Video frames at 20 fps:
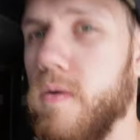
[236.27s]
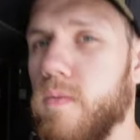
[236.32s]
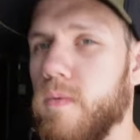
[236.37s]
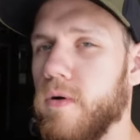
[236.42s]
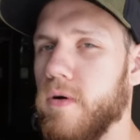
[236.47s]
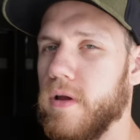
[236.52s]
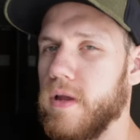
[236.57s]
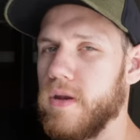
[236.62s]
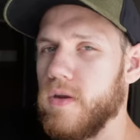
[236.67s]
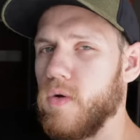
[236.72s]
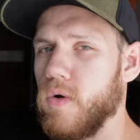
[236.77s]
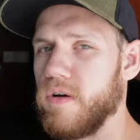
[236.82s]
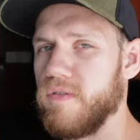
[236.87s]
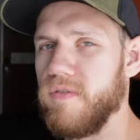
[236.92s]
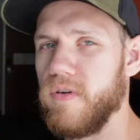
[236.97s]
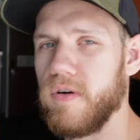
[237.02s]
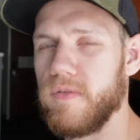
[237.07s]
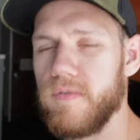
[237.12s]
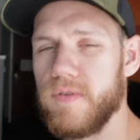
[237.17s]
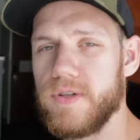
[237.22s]
We're in
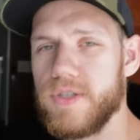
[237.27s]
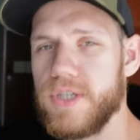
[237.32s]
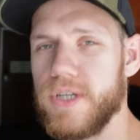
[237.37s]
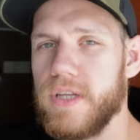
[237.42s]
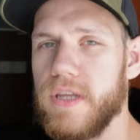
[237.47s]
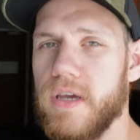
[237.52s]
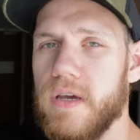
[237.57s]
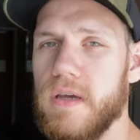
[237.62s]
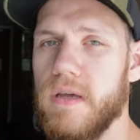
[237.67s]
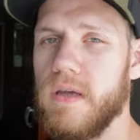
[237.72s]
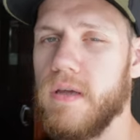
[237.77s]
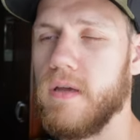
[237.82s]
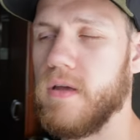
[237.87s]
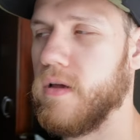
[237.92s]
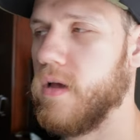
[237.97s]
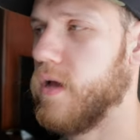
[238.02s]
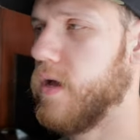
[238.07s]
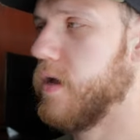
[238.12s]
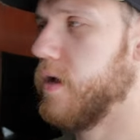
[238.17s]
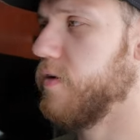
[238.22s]
Norfolk, Virginia
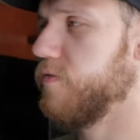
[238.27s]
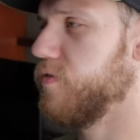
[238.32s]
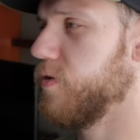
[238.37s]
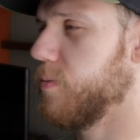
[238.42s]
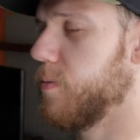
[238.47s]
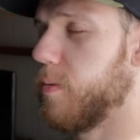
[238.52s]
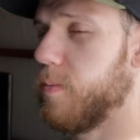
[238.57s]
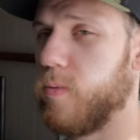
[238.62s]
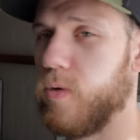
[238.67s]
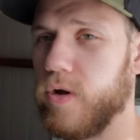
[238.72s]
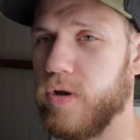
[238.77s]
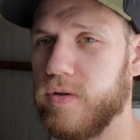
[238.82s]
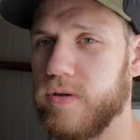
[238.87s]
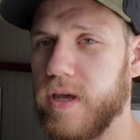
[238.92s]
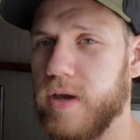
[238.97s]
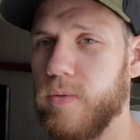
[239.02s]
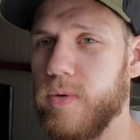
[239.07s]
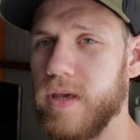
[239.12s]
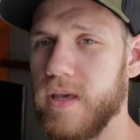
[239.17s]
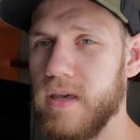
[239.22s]
uh, for Memorial Day
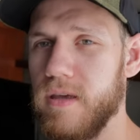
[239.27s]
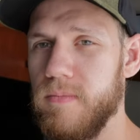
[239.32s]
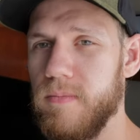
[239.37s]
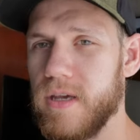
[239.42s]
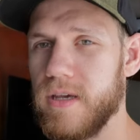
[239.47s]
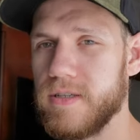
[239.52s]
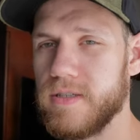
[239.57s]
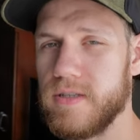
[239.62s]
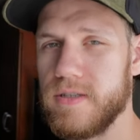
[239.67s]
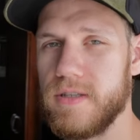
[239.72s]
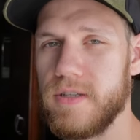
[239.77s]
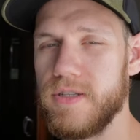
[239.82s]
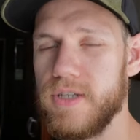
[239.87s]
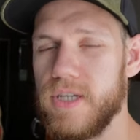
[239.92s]
weekend because it's the